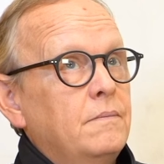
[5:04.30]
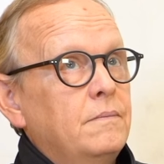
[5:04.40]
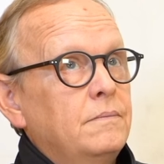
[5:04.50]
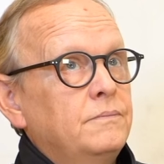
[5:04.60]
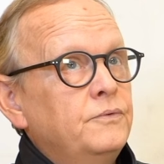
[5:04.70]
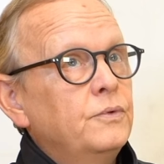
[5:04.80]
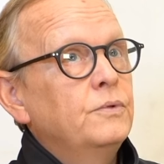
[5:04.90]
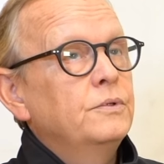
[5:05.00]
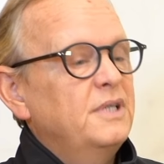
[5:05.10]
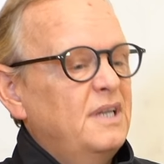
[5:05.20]

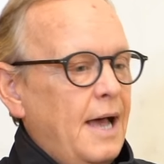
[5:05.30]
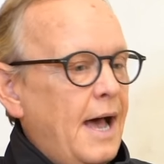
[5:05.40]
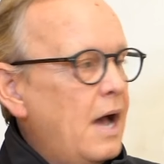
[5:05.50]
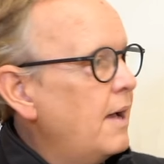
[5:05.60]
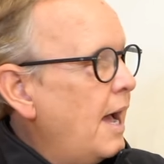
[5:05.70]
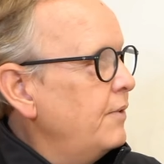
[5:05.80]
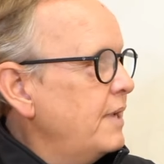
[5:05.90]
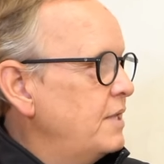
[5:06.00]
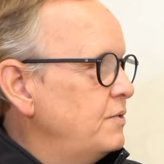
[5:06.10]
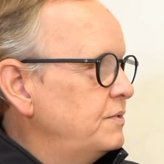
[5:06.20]
rules and how
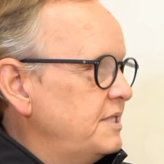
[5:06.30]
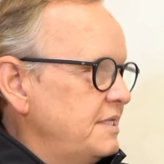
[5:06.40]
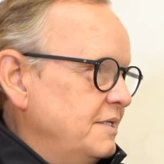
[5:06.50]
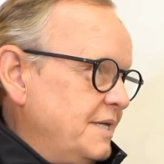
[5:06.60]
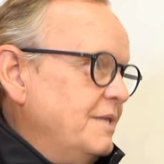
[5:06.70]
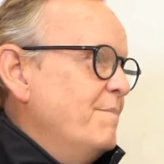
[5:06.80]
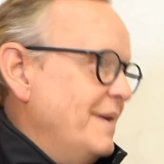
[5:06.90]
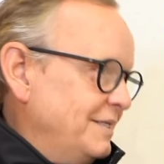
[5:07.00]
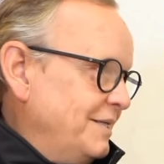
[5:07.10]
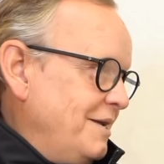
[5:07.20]
can you see this at the
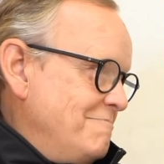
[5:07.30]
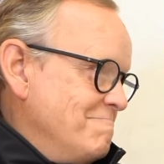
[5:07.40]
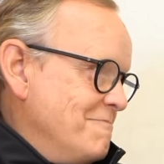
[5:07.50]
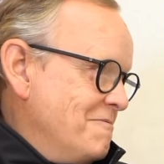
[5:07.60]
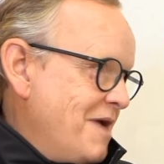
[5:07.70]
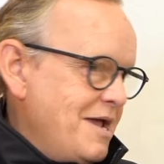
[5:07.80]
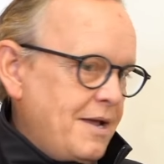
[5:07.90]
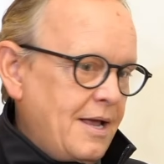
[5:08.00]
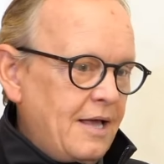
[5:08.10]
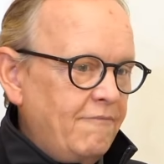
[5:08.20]
bedside? Okay.
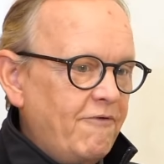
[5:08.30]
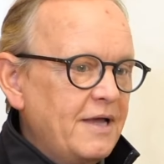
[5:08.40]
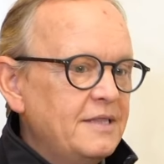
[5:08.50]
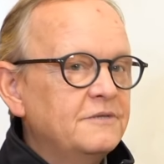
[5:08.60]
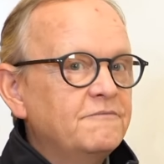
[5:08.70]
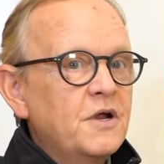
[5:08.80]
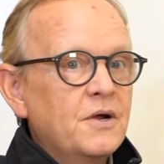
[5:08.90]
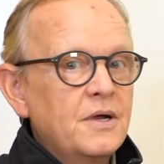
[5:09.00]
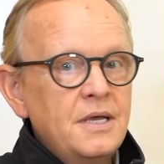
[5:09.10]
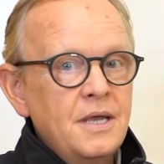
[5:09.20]
And I find this
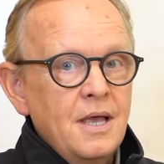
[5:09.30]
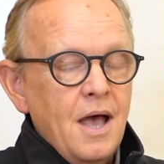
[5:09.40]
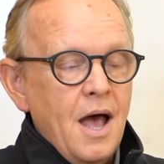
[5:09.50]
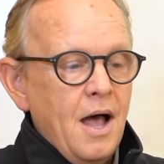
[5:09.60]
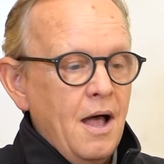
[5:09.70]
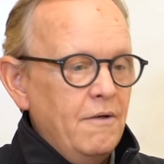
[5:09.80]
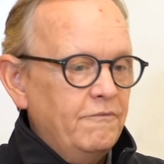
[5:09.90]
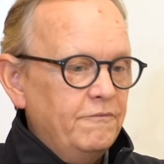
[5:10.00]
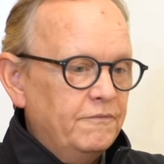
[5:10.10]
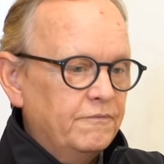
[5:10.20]
very
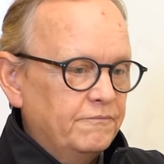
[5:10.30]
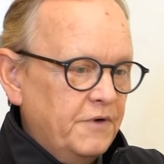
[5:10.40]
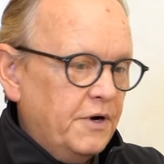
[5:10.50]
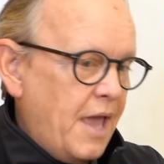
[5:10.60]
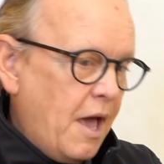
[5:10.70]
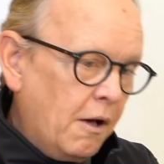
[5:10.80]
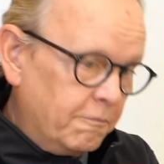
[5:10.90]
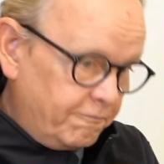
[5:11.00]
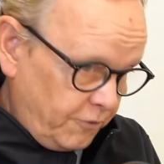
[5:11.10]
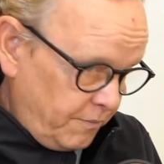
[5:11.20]
very
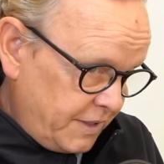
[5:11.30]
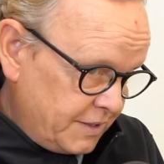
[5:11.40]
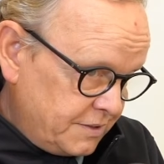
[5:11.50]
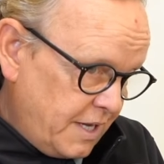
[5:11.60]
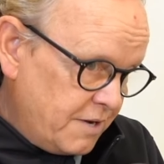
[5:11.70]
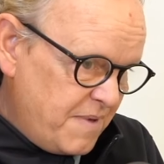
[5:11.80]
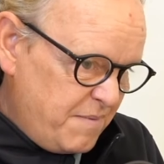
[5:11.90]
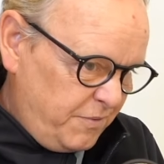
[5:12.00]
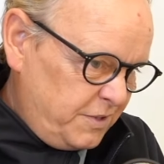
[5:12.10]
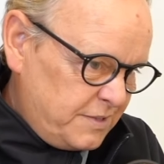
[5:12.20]
helpful because a lot of
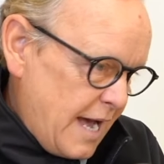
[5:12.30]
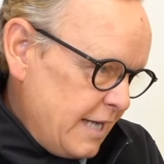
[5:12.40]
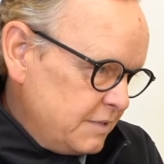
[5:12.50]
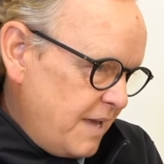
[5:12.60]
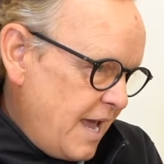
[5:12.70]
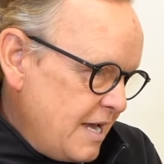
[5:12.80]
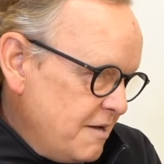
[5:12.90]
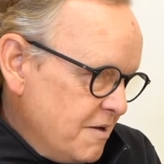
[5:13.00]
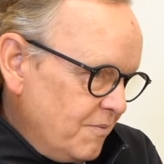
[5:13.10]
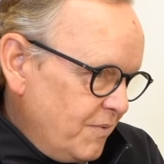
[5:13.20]
people just ask me, hey,
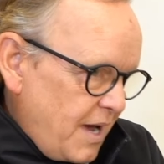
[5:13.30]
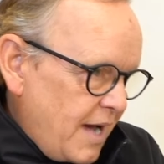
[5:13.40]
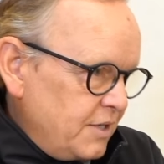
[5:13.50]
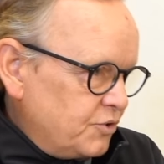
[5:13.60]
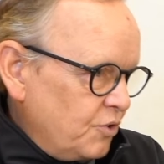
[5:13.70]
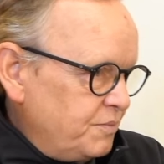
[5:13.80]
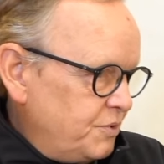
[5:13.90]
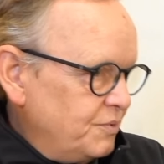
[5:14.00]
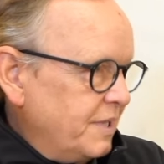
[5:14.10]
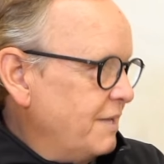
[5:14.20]
what inotrope do
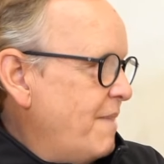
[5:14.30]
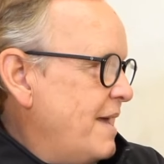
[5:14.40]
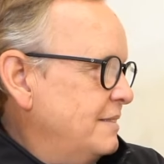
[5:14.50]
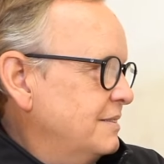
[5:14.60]
you like best?